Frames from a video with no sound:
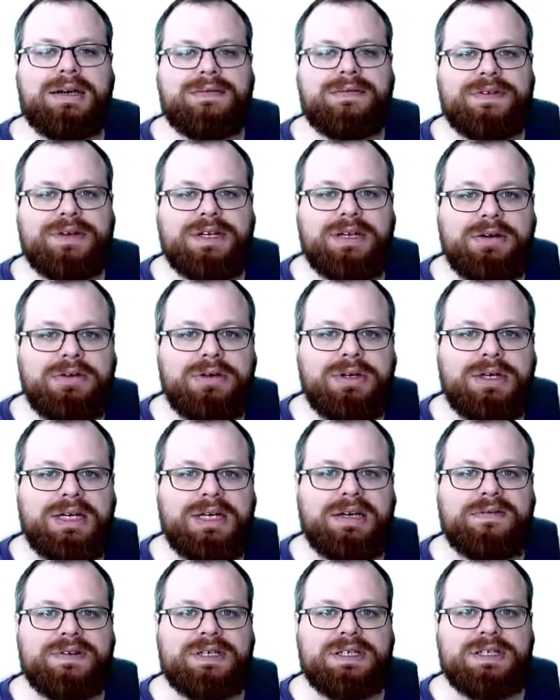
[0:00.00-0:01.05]
if and
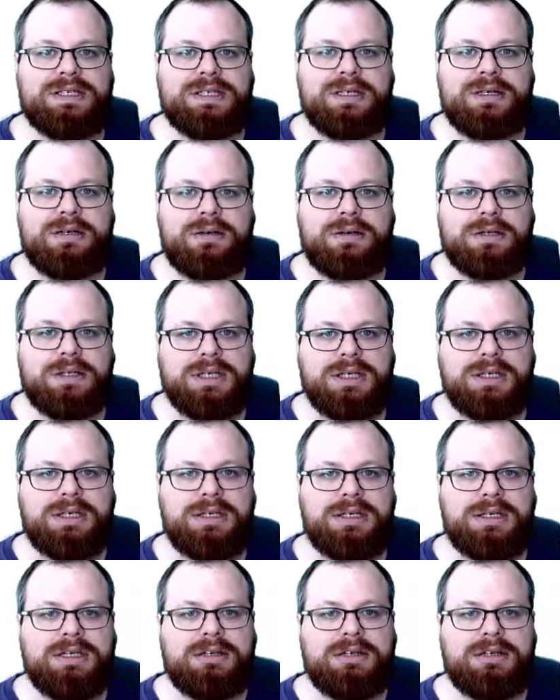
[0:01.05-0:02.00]
only if it is Delaunay.